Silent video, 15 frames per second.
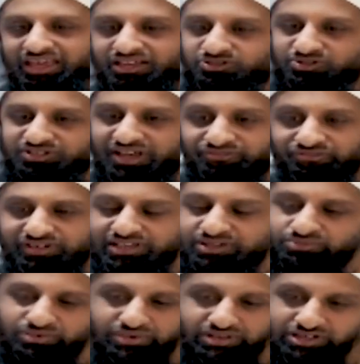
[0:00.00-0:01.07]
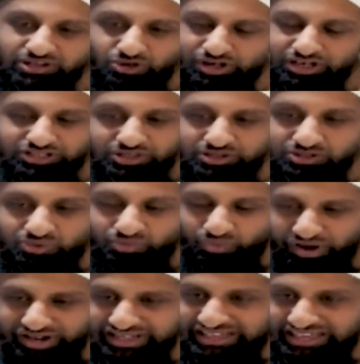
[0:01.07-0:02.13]
So definitely, uh, you know, it's, it's a
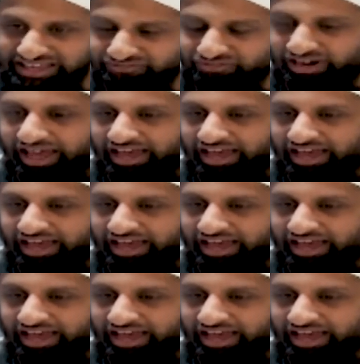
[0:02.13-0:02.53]
very evil